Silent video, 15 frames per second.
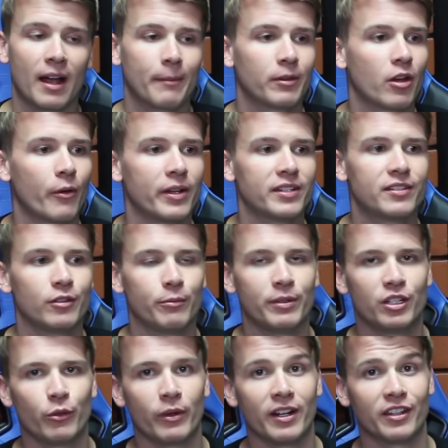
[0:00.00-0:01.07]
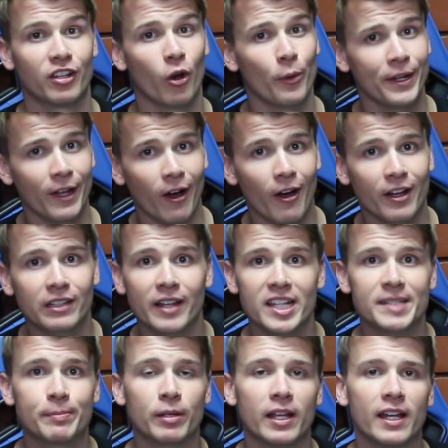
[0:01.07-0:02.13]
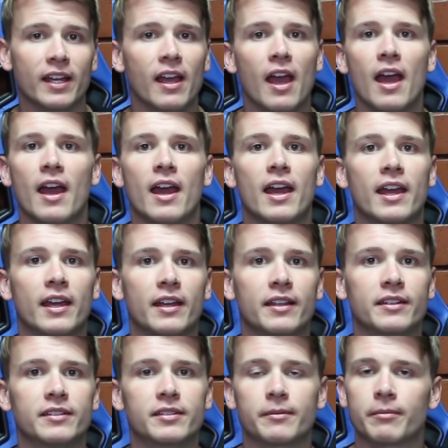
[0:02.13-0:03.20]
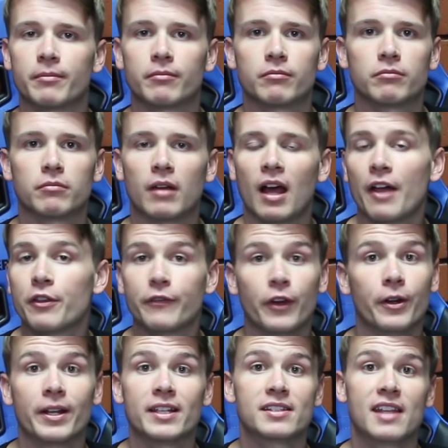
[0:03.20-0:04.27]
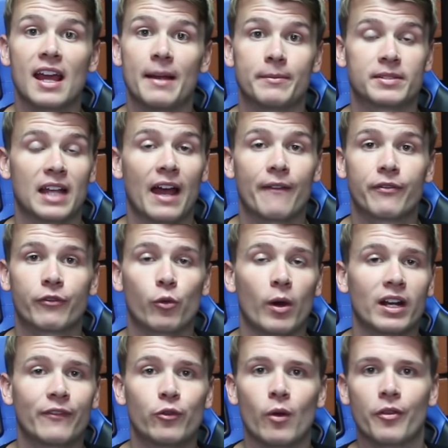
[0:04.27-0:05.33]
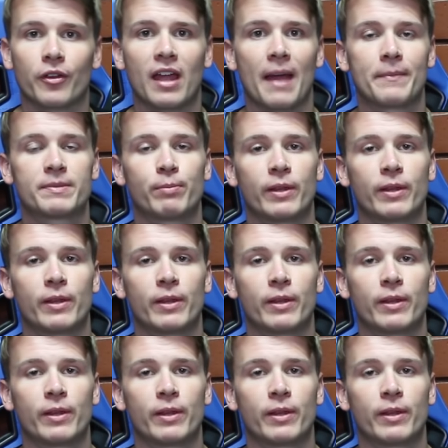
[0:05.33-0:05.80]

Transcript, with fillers: I'm going to be doing a Tony Hawk Let's Play and other various games. I have quite a few other games